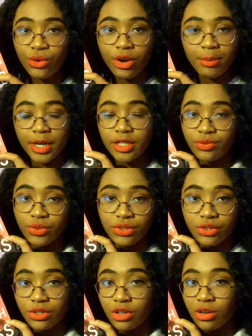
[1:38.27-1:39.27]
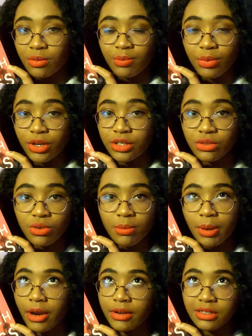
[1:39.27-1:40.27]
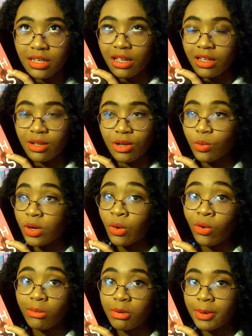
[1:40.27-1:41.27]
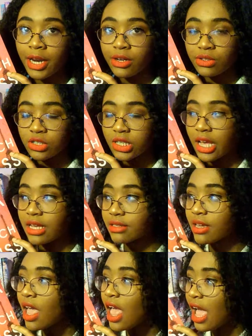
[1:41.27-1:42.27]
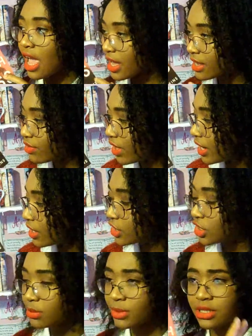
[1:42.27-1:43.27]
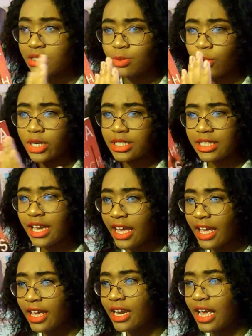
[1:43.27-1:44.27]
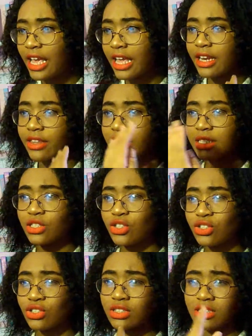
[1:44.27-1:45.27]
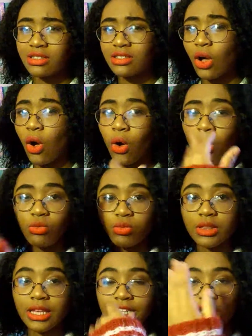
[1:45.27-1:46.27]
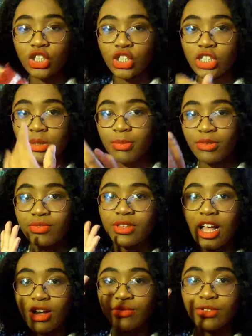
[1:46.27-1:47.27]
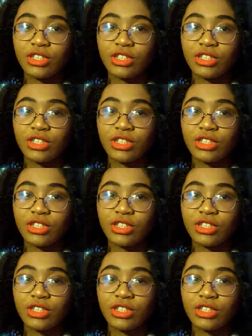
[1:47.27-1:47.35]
Her parents forced her to go to boarding school in Paris. Like, what horrible parents she has. And there she meets this boy Etienne, and it's just this whole relationship of love.